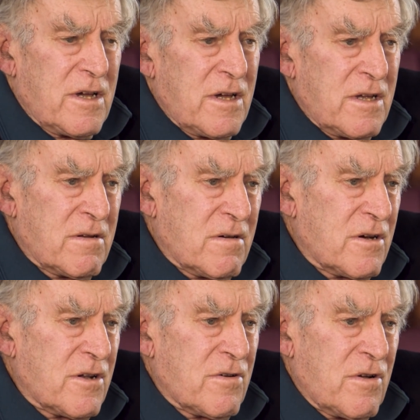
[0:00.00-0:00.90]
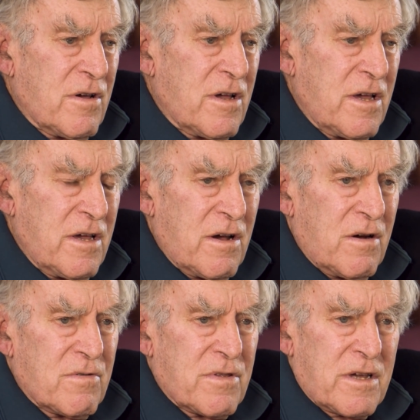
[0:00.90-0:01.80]
And I don't know
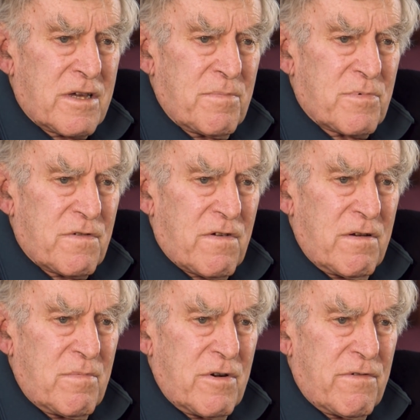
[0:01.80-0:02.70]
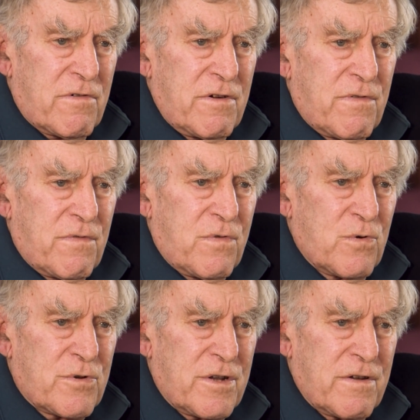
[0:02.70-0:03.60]
how they kept the same referee for
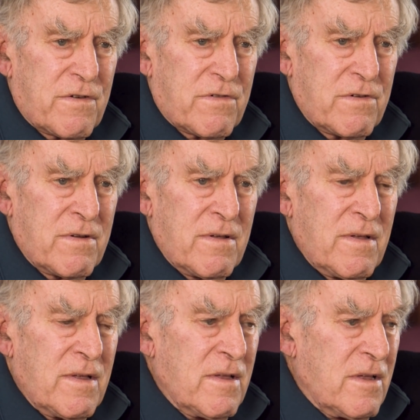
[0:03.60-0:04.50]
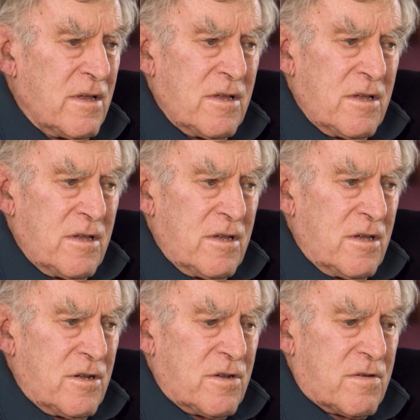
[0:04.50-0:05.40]
four tests. And
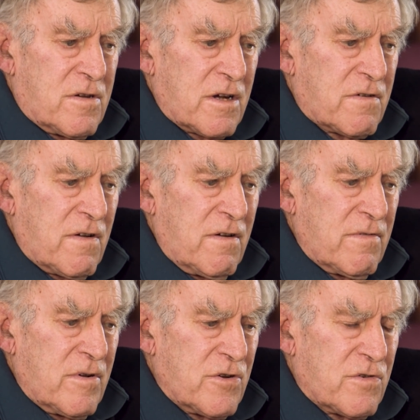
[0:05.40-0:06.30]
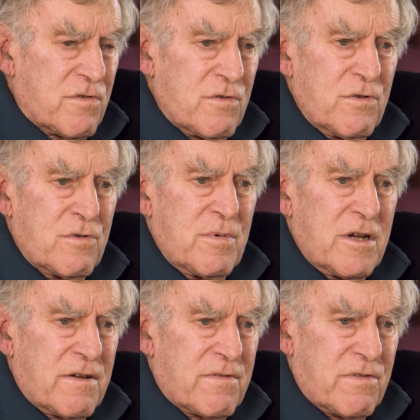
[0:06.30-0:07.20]
Jack Sullivan assured me
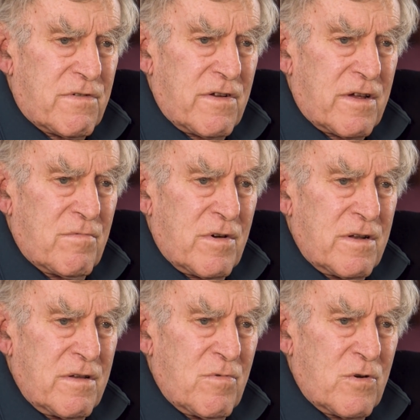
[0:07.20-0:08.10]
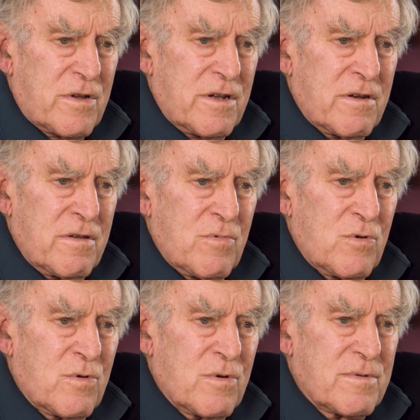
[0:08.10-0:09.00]
after the second one he won't get any
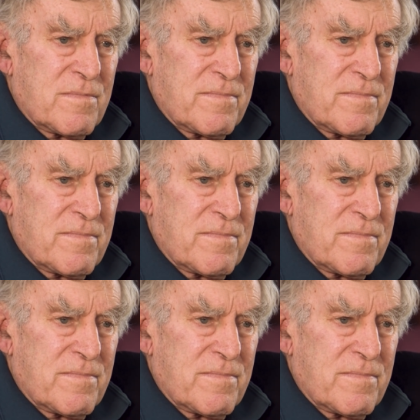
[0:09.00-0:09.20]
more.